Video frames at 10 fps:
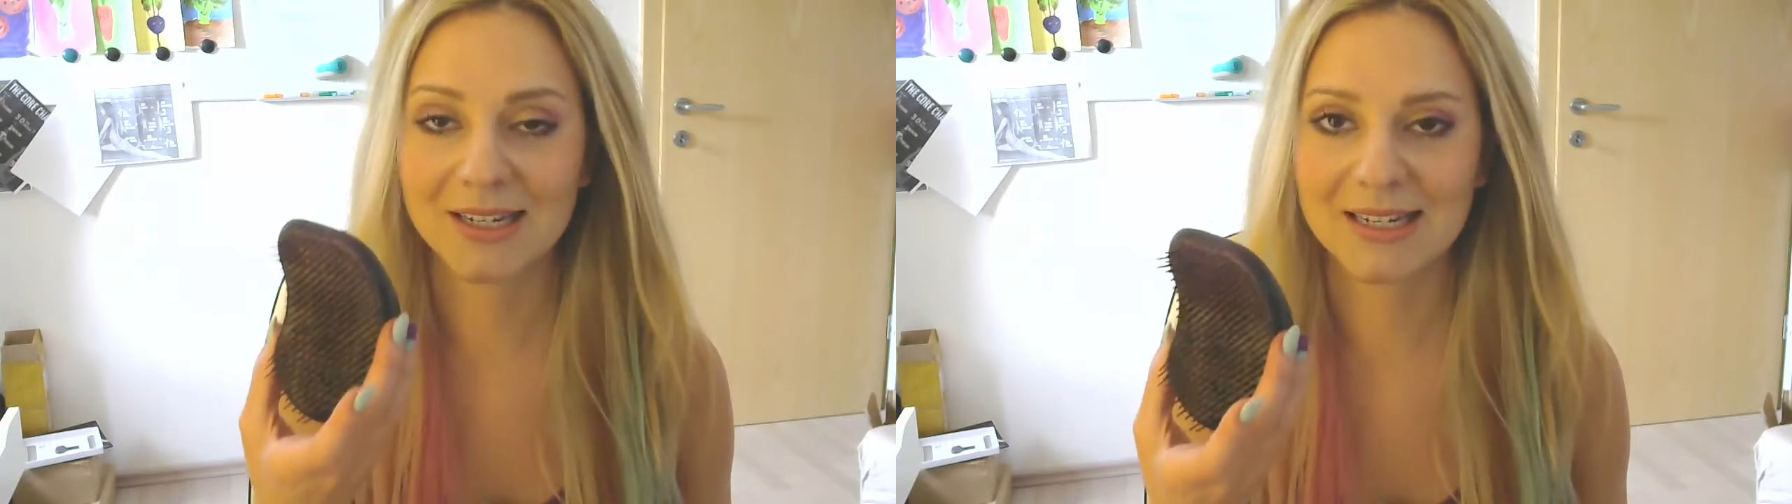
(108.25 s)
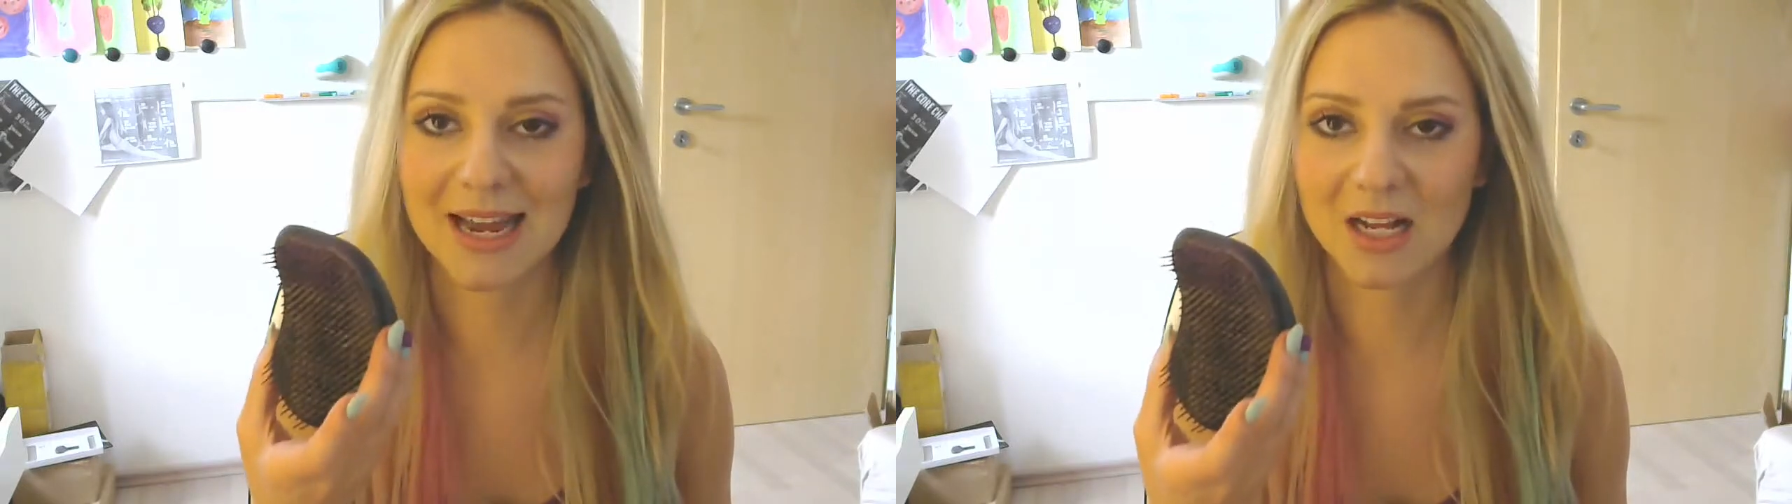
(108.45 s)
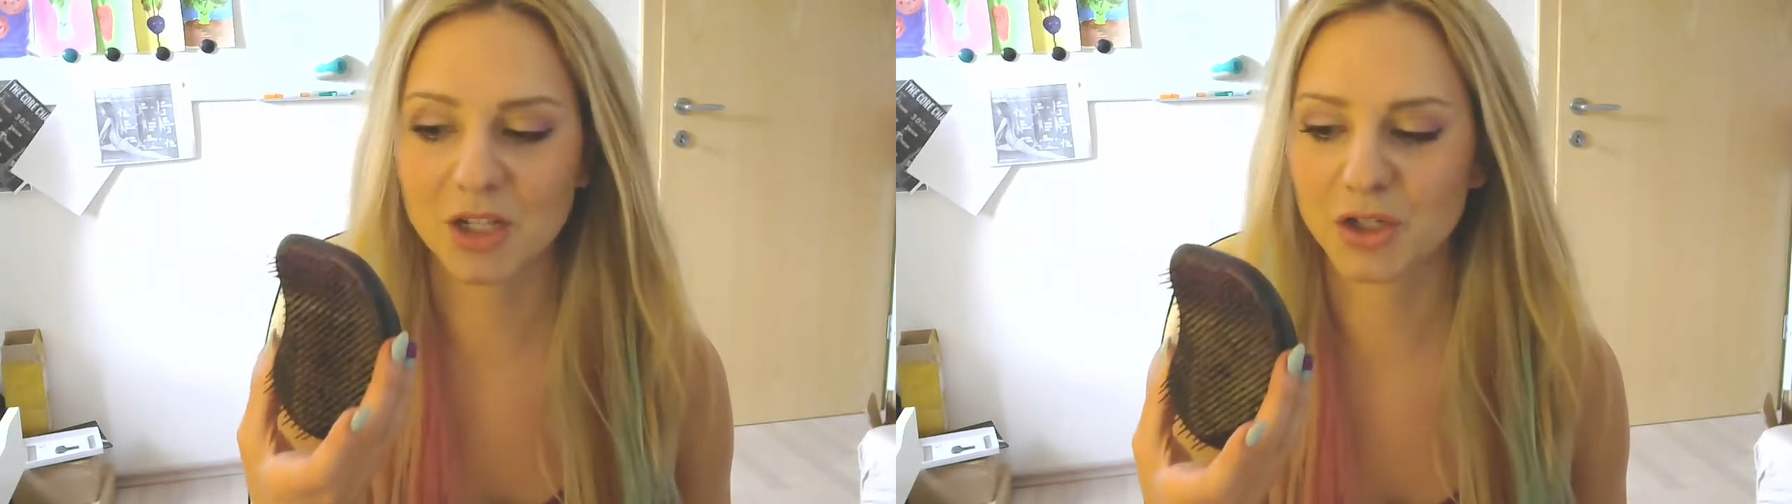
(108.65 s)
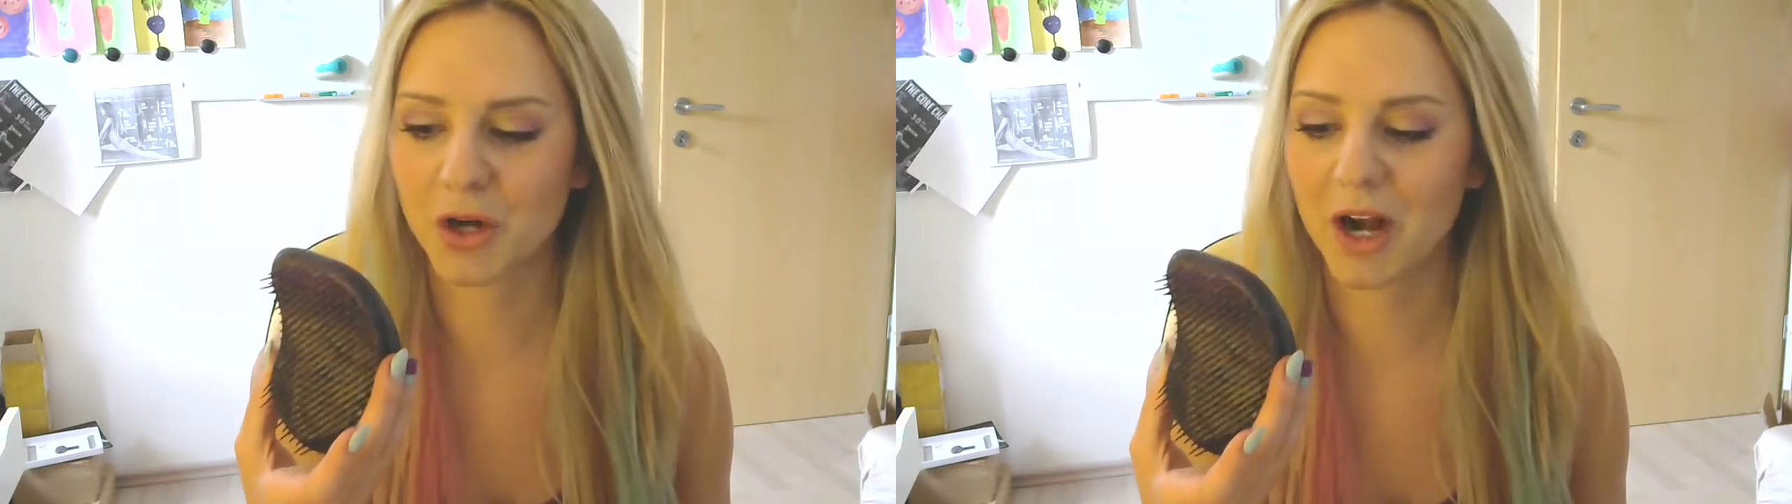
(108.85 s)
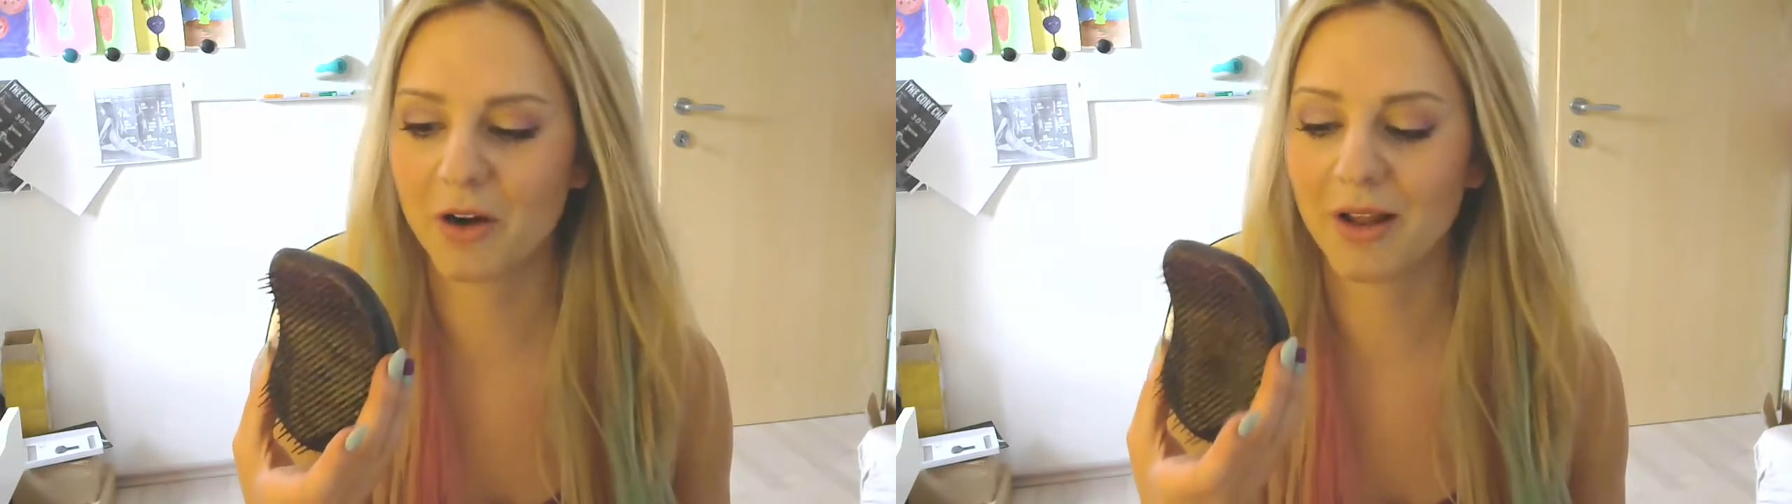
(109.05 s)
detangles
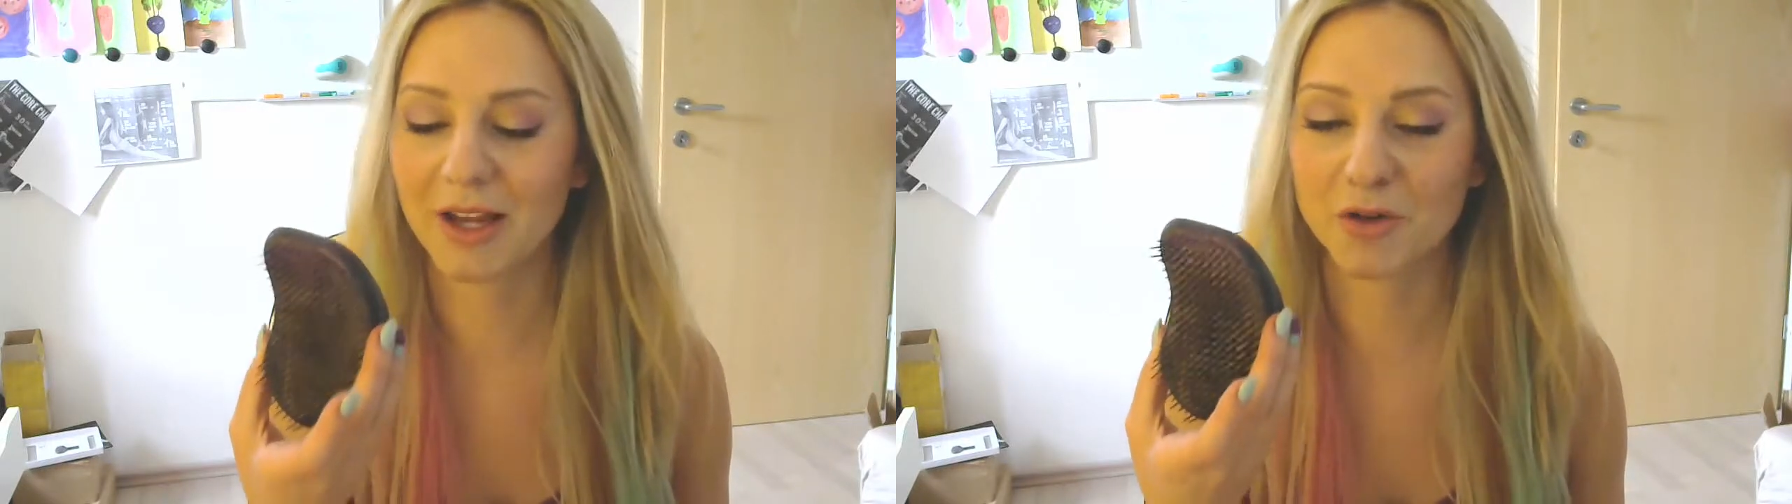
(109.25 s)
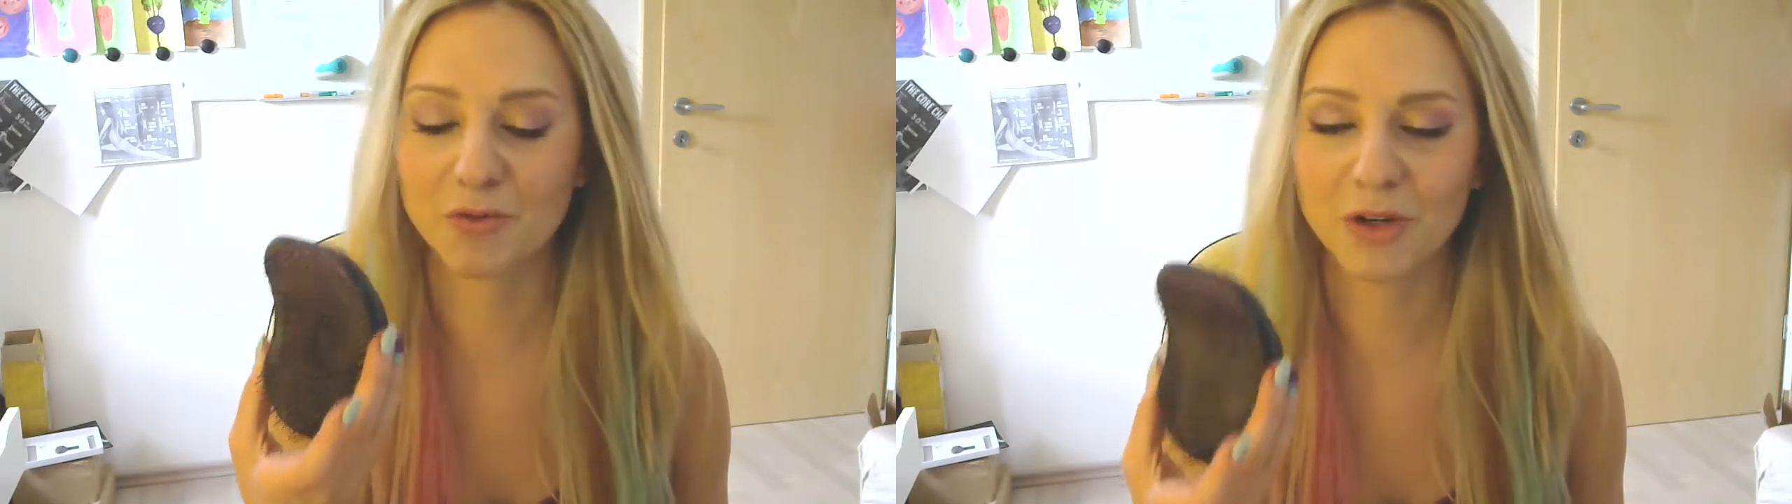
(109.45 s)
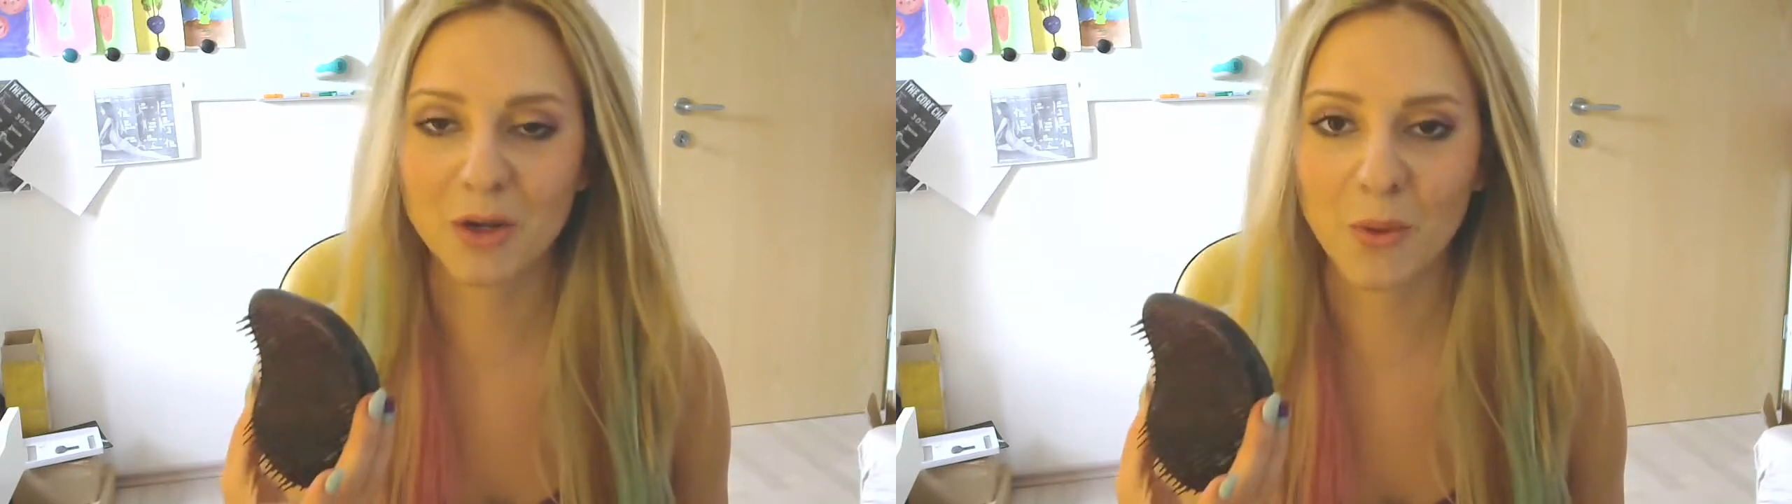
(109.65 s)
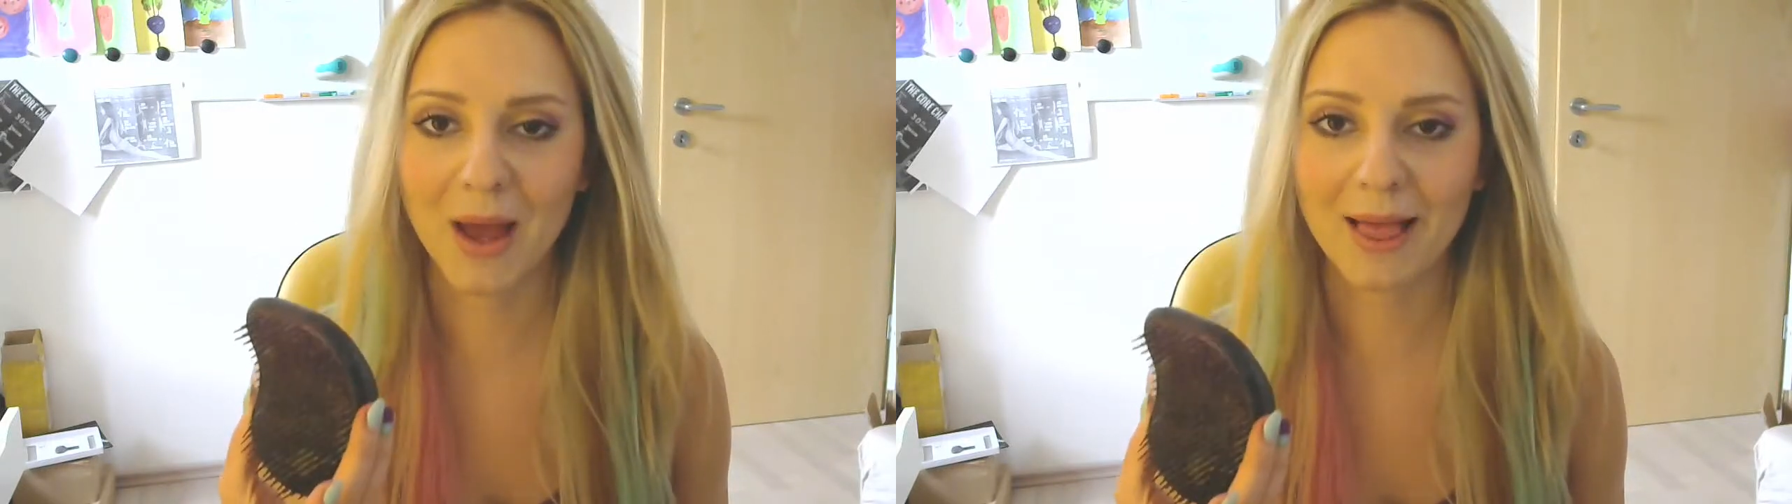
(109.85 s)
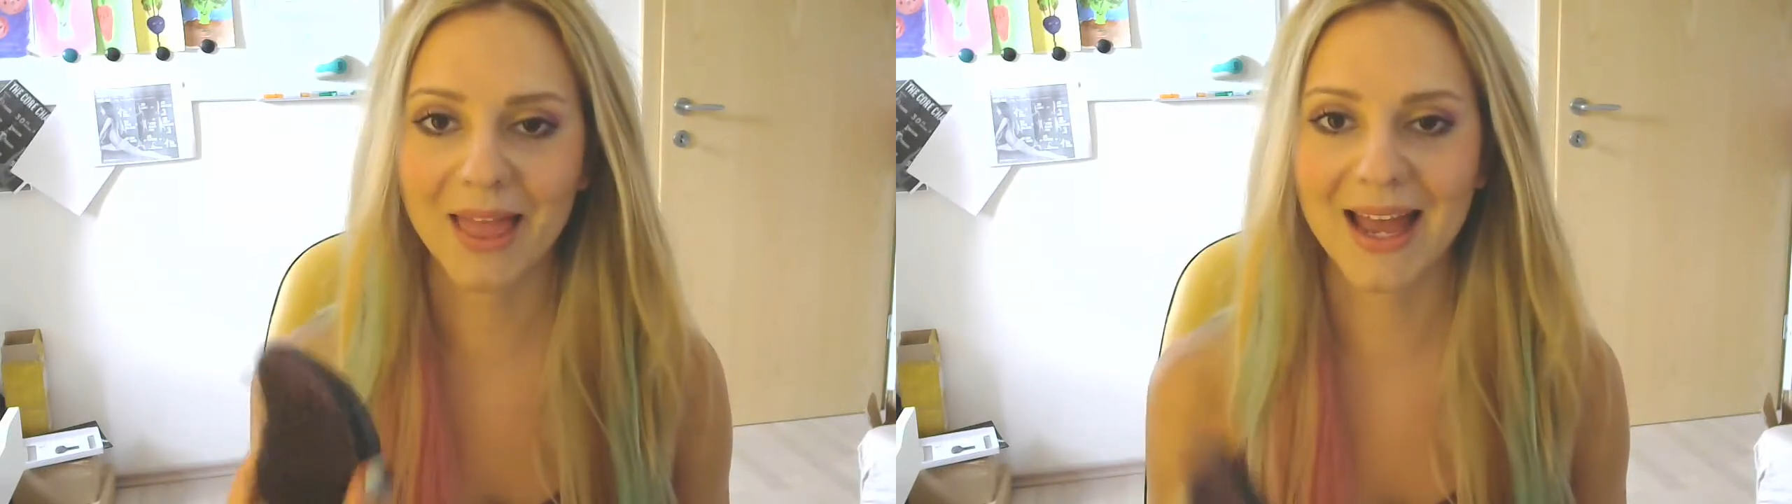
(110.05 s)
your hair like really
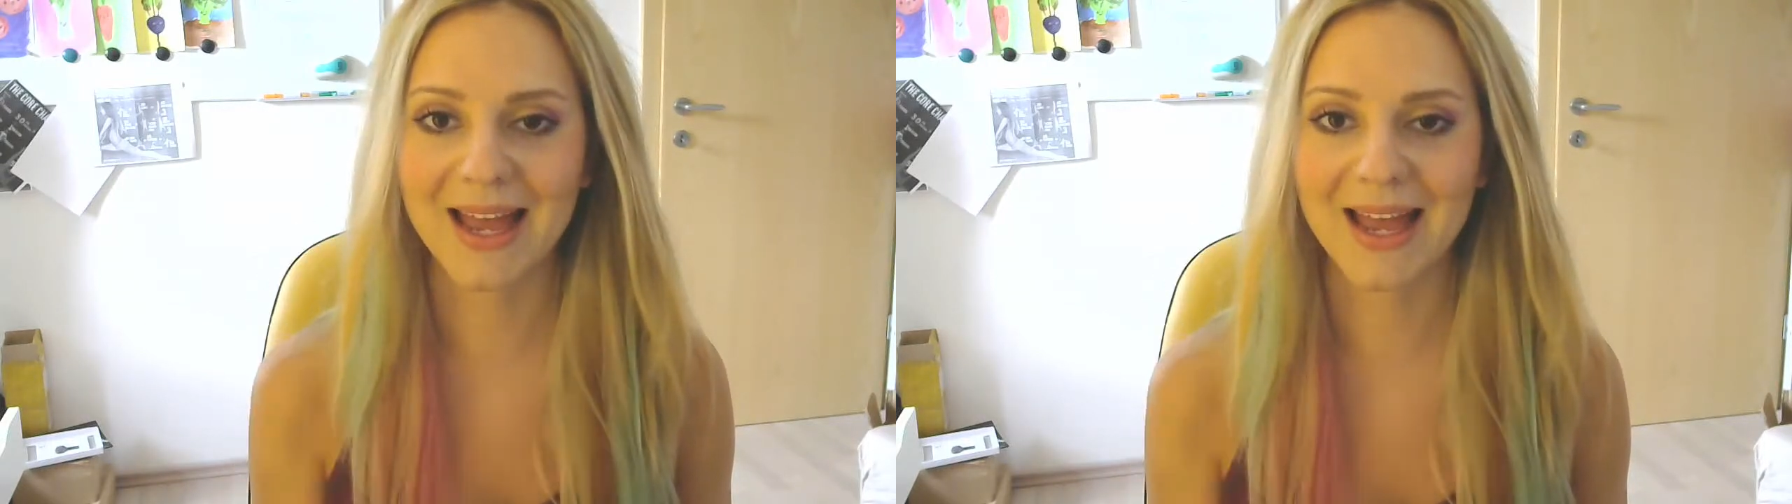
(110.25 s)
well,